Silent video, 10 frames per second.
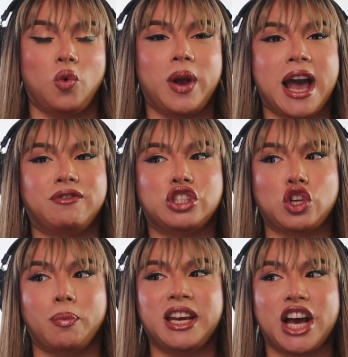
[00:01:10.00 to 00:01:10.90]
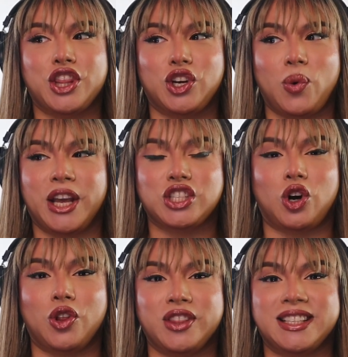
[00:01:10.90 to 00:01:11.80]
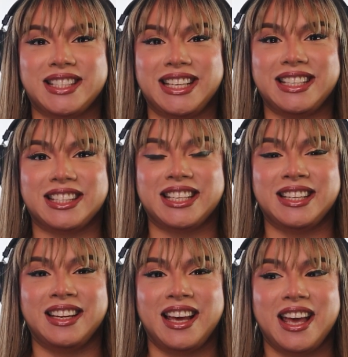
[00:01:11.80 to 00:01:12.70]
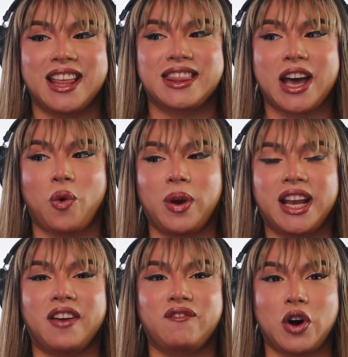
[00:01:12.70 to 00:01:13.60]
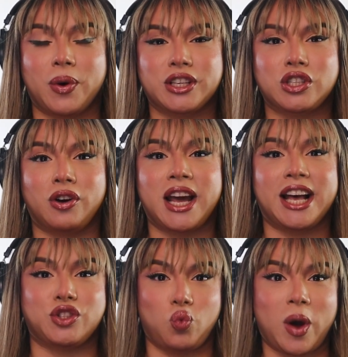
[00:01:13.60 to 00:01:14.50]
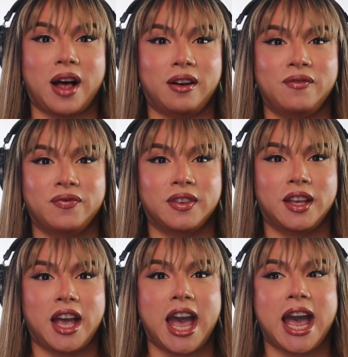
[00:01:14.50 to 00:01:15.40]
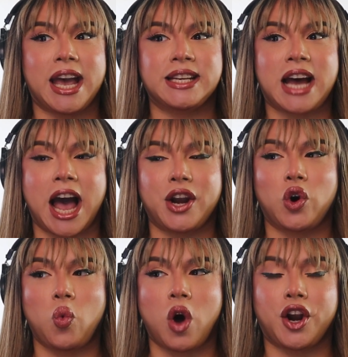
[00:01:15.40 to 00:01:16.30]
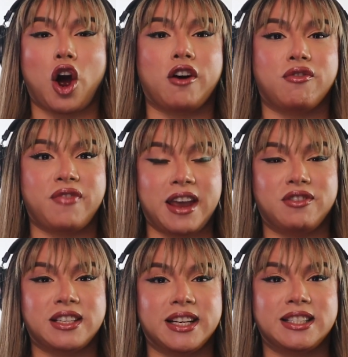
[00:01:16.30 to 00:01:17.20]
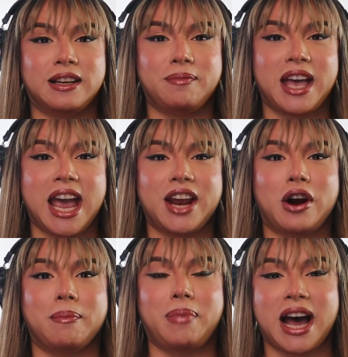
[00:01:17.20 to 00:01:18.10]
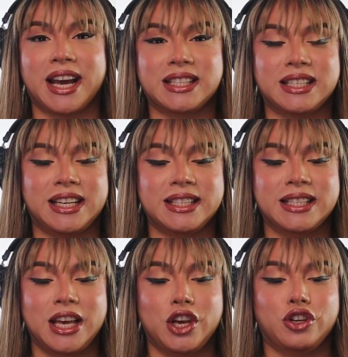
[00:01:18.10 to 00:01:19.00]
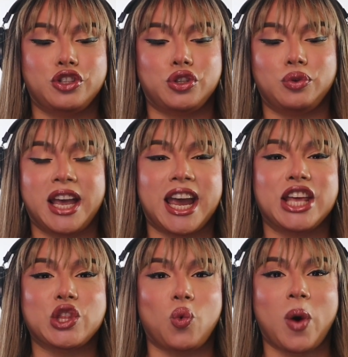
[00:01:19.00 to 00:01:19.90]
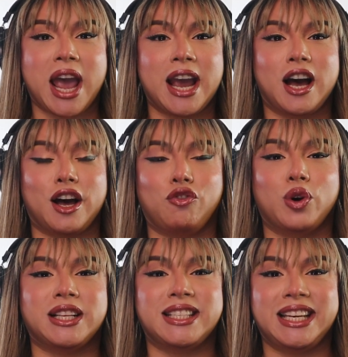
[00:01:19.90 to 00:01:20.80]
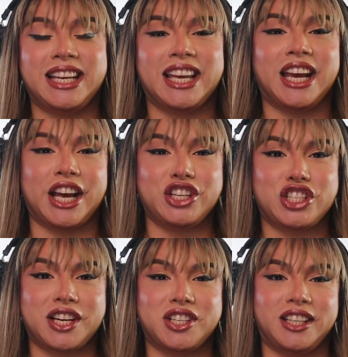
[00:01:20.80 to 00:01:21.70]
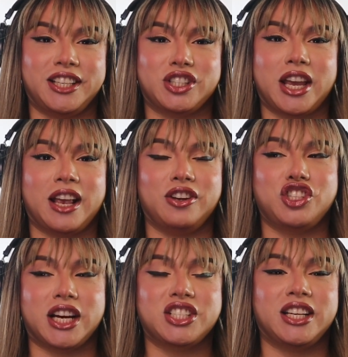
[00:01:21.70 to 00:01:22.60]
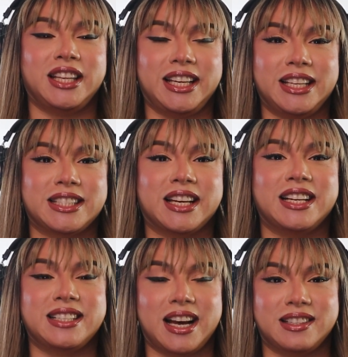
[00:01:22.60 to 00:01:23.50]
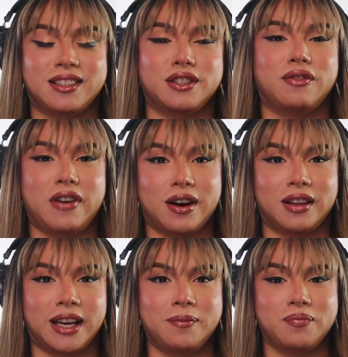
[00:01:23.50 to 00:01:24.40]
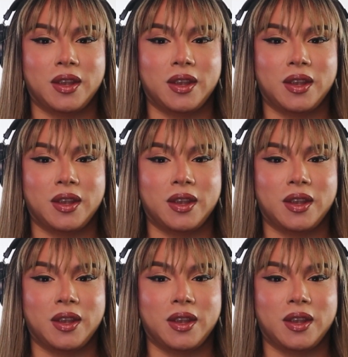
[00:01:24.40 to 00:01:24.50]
We have so many other queens on this season that we can focus on as well. And I don't want our favoritism and our biasness to get in the way of critiquing and judging these contestants fairly.